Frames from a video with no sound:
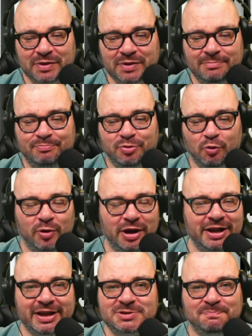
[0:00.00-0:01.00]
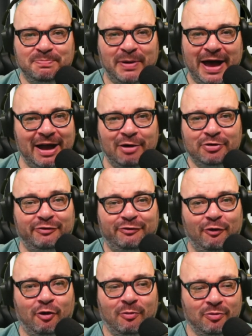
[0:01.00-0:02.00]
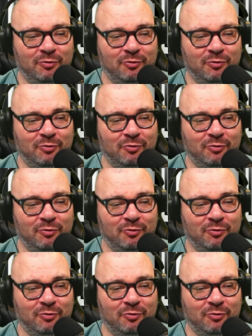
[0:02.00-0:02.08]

But Willock is bang out of form.